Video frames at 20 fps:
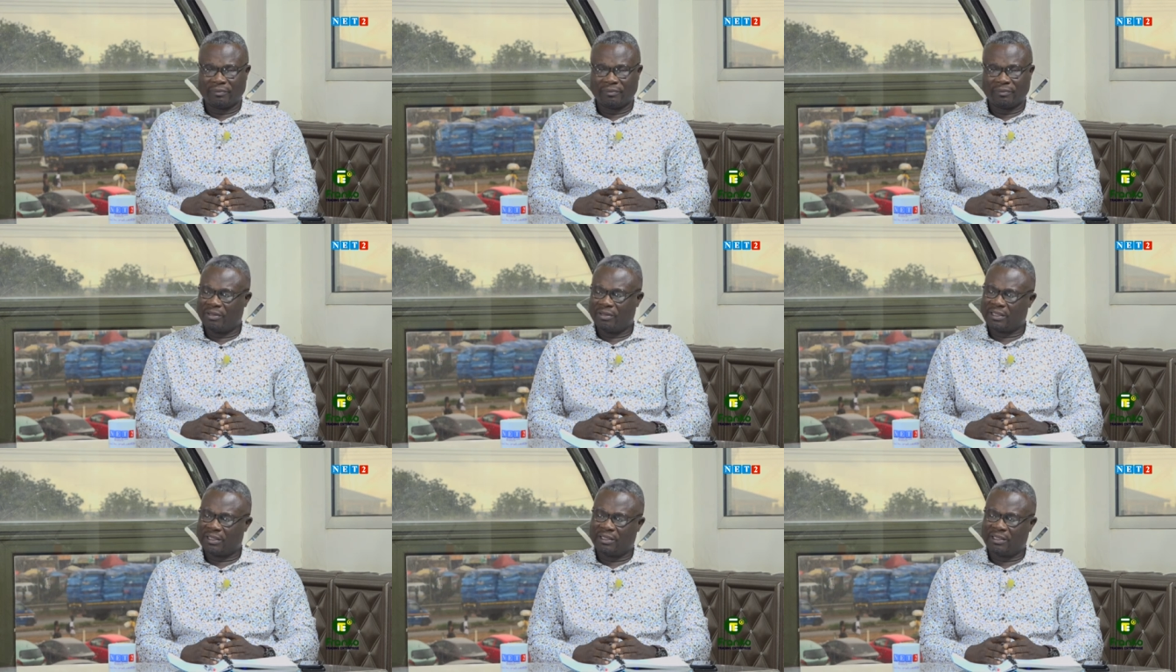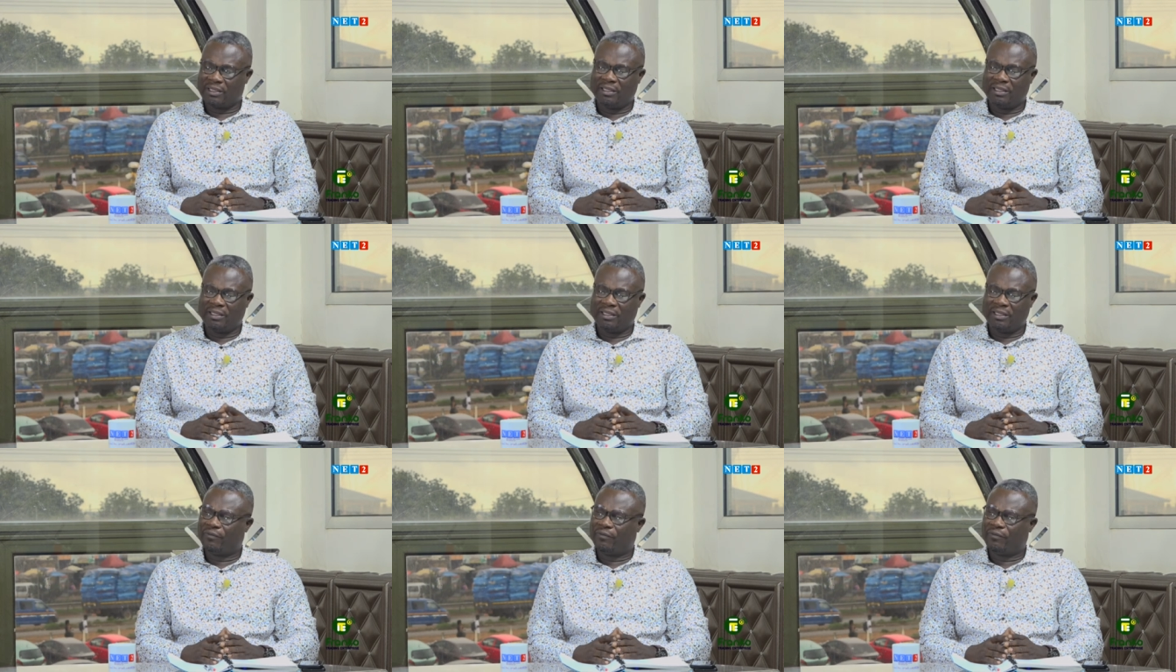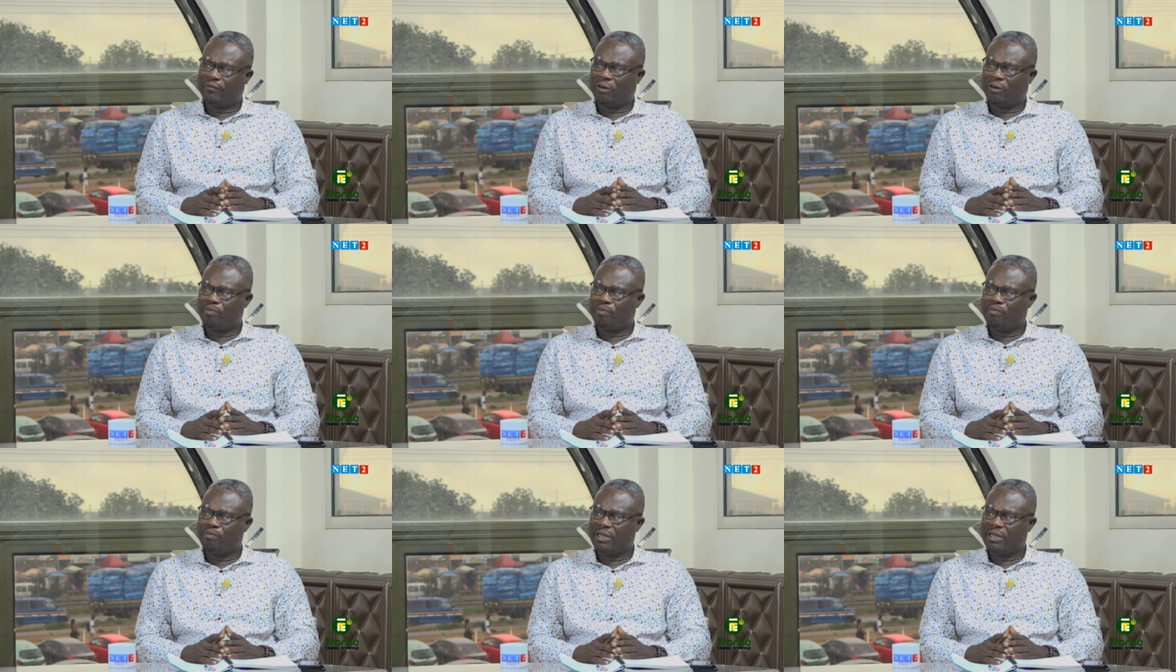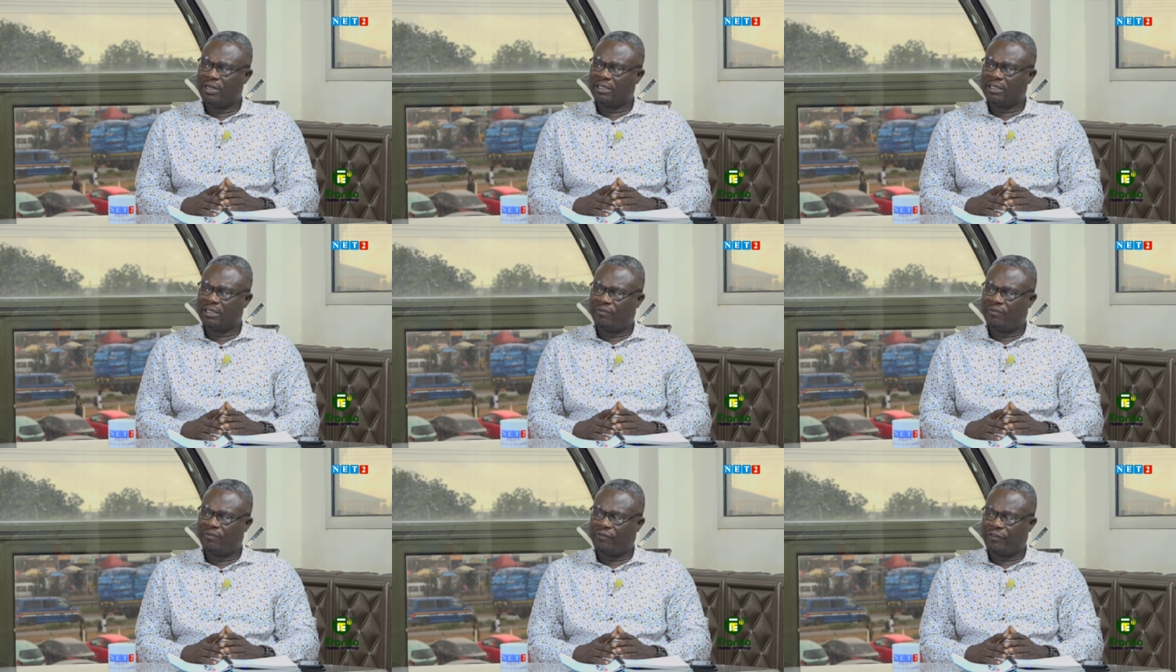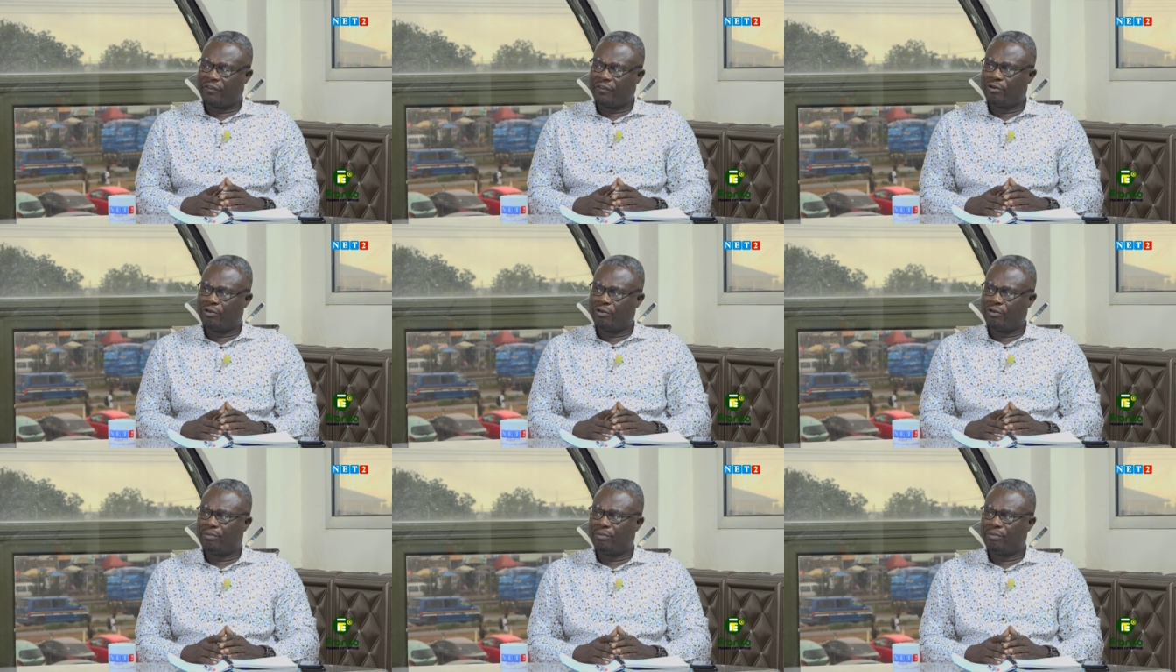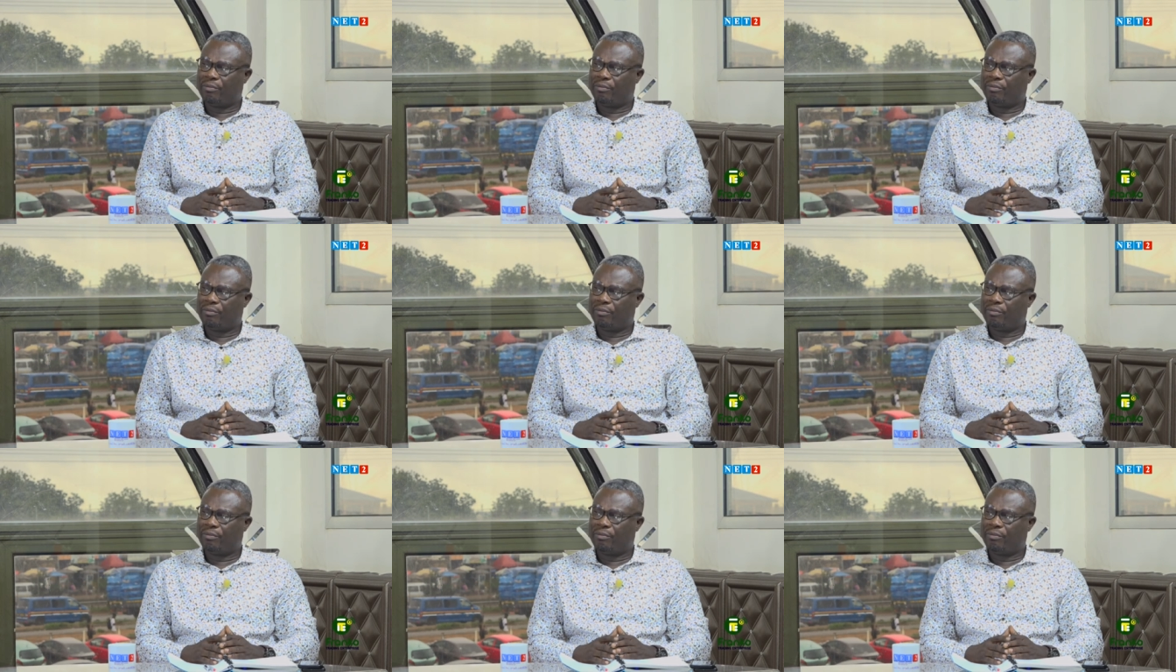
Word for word: We say development in freedom.